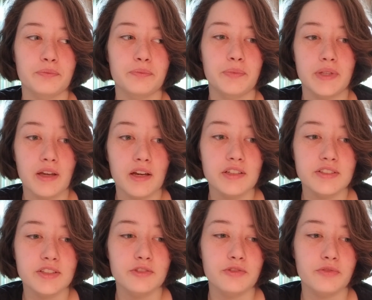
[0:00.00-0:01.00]
because
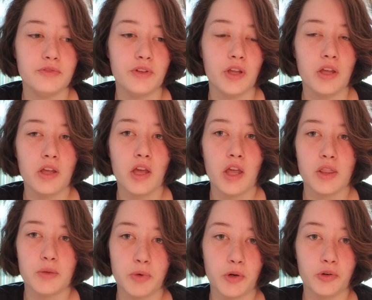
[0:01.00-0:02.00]
of
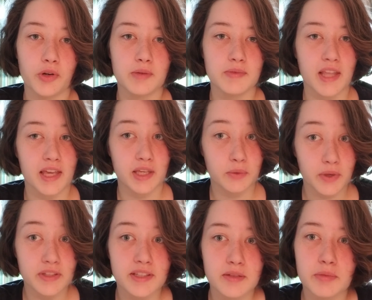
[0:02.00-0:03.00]
the programs that he
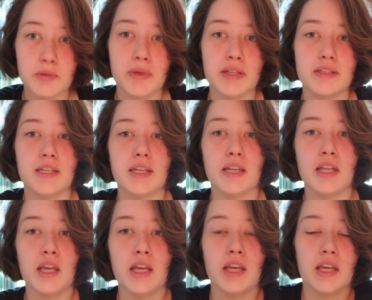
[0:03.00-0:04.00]
was implementing,
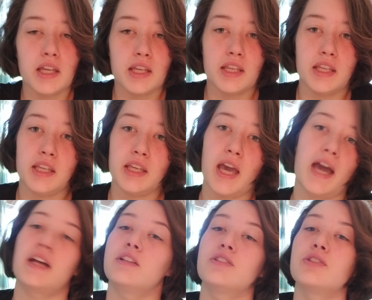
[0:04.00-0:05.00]
he
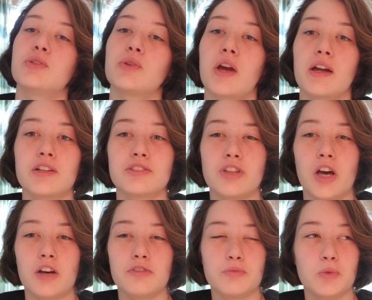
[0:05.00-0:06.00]
had to cut us
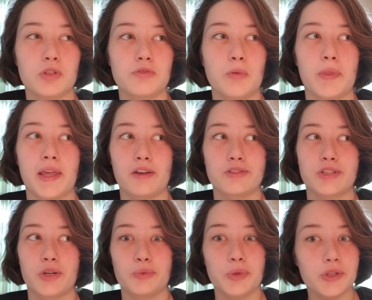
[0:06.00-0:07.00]
off more from the
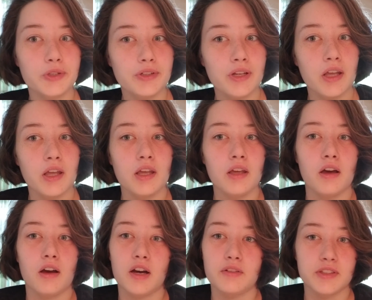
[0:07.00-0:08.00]
outside world.
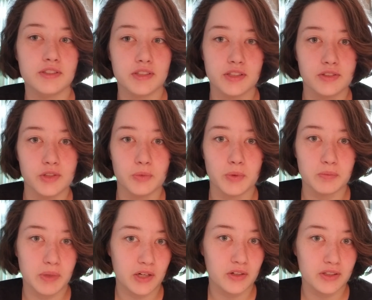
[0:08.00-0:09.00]
Obviously, you don't want
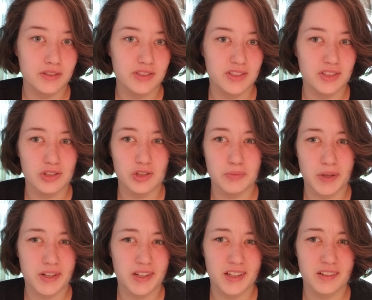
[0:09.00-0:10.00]
parents to know
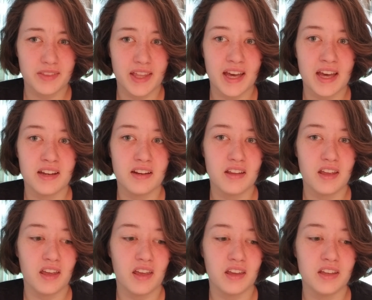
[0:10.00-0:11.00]
about any of that,
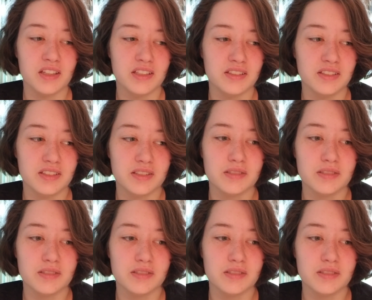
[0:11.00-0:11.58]
and